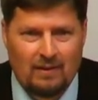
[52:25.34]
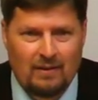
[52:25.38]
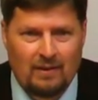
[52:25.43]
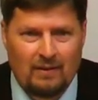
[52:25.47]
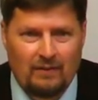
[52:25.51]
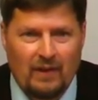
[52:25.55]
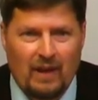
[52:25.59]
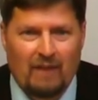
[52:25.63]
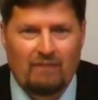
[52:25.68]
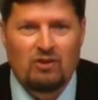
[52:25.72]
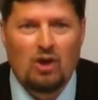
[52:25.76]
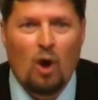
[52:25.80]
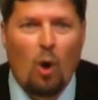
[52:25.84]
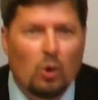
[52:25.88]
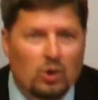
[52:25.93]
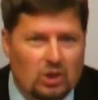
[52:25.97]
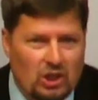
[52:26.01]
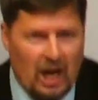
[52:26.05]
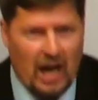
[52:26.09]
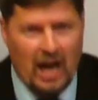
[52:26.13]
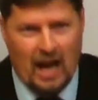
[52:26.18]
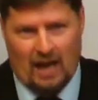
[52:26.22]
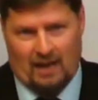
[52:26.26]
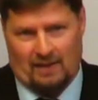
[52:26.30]
They have no
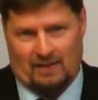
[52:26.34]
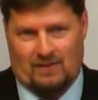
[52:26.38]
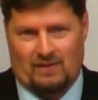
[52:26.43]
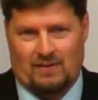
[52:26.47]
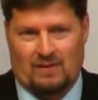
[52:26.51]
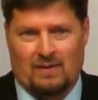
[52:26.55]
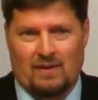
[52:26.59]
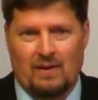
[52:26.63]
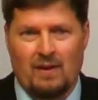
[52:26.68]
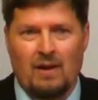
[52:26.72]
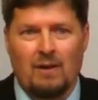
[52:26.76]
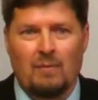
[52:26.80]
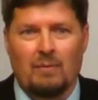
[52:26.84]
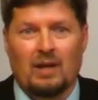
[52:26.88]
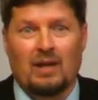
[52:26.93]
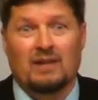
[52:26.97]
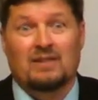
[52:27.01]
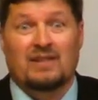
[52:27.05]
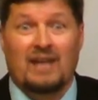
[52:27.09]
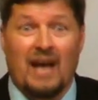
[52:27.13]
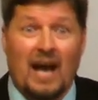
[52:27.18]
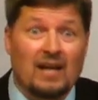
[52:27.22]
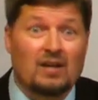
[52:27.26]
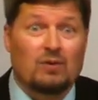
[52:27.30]
chance. Because
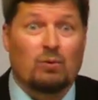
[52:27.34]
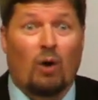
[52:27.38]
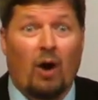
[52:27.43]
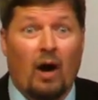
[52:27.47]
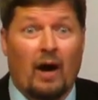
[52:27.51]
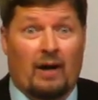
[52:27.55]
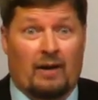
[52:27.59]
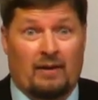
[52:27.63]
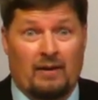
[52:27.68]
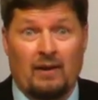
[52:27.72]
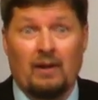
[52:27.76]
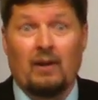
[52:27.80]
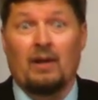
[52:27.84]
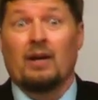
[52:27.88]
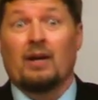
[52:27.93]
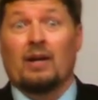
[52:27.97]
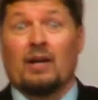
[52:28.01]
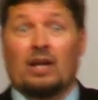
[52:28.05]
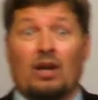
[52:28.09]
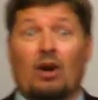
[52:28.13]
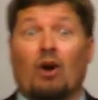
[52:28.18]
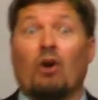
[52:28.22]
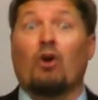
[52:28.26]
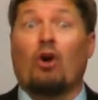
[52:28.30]
guess what?
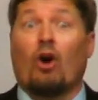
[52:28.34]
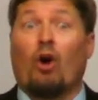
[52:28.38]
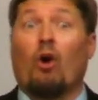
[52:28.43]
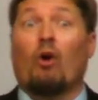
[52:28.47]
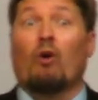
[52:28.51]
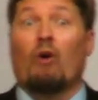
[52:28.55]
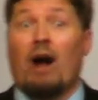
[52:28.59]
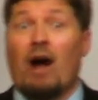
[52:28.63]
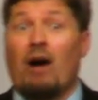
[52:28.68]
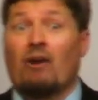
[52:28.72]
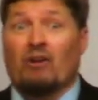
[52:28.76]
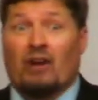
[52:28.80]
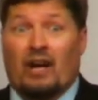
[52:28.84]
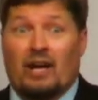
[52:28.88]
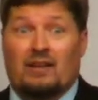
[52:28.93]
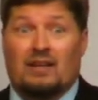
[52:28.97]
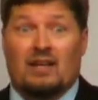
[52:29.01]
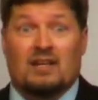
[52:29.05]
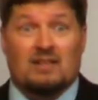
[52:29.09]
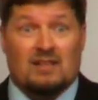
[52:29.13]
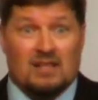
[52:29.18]
You don't go around like this.